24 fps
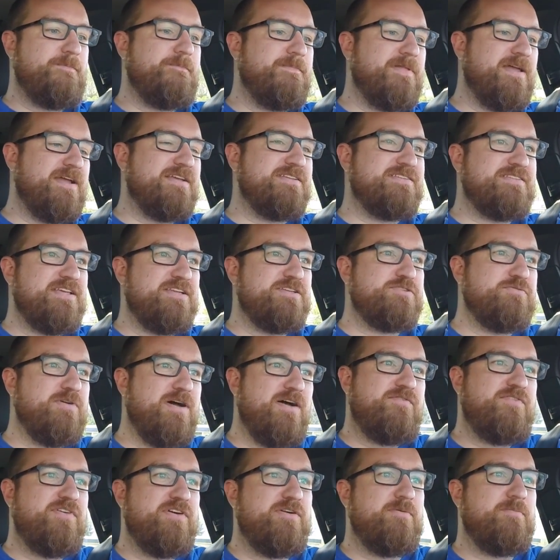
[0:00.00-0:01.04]
Like I said,
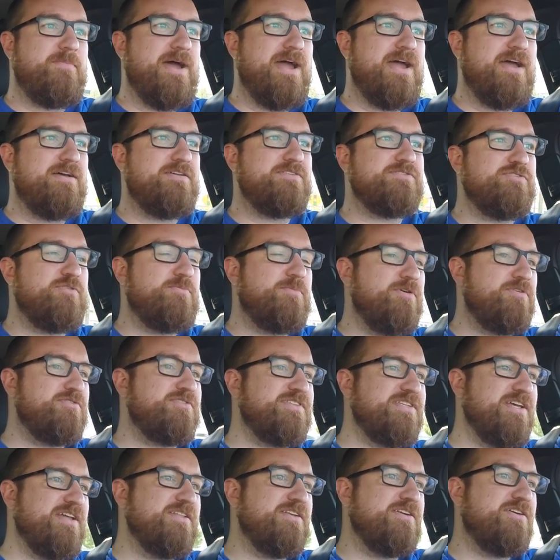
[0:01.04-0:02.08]
1,200 miles
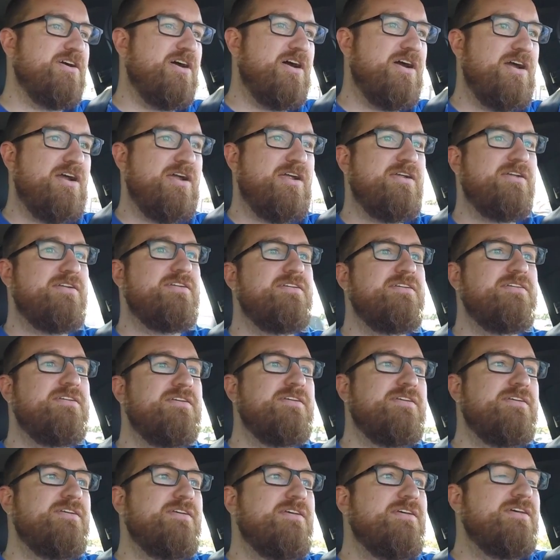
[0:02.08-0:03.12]
almost on the car.
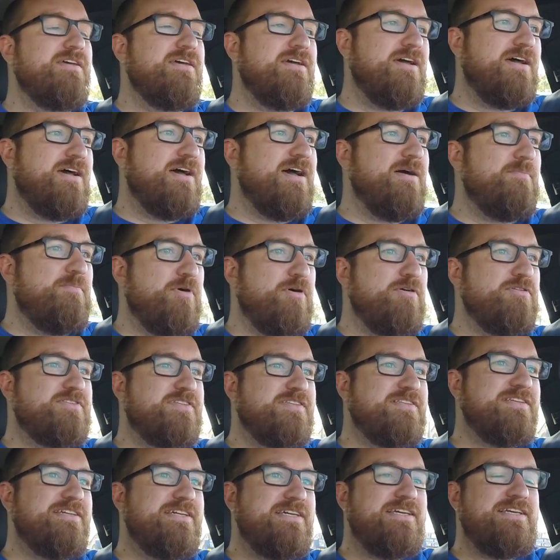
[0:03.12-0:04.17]

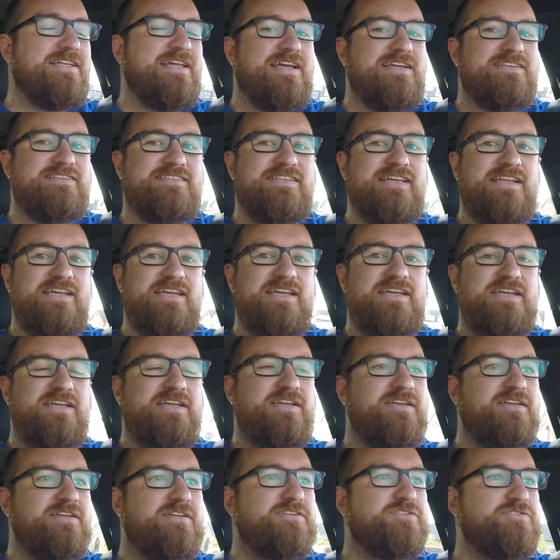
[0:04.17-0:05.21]
Mostly like city
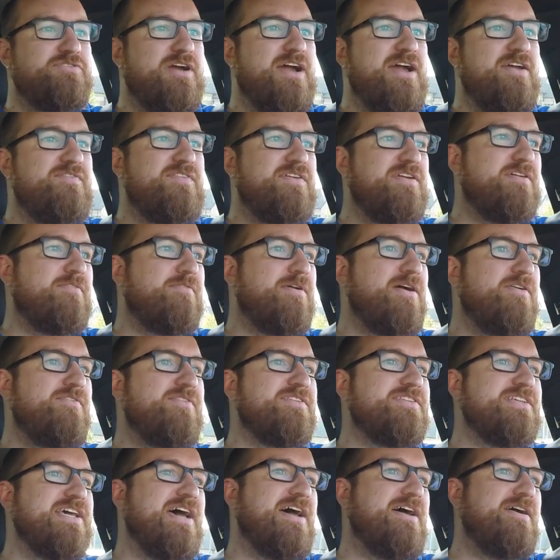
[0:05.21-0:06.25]
driving
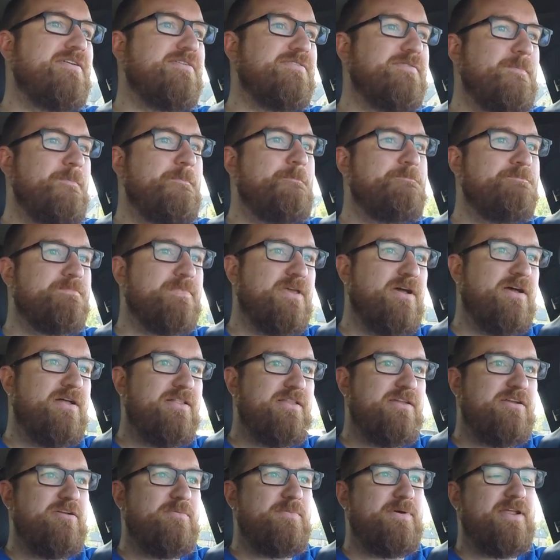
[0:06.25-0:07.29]
around town,
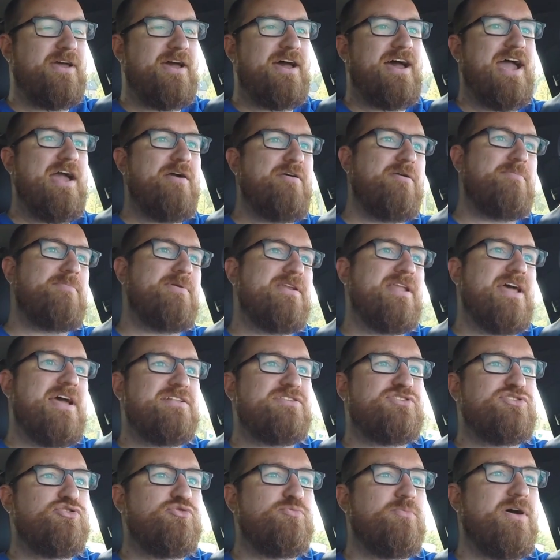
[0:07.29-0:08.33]
a little bit of highway, but
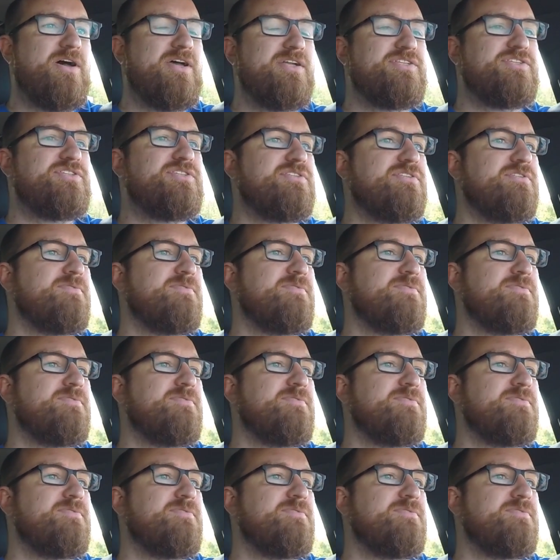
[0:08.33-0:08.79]
not too much.